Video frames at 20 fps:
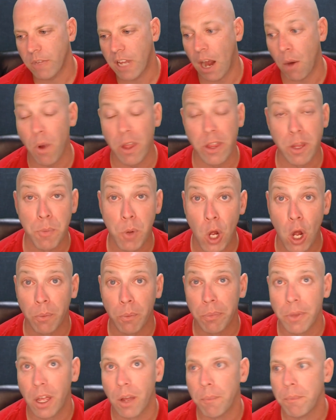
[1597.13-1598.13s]
run the
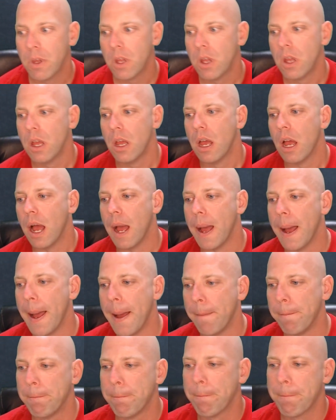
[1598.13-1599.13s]
ball though.
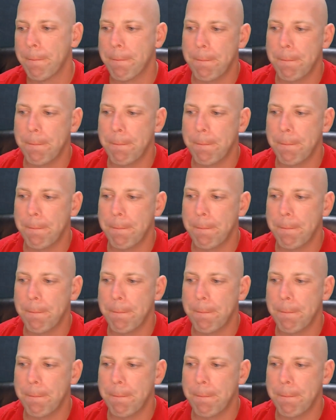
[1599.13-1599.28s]
Um,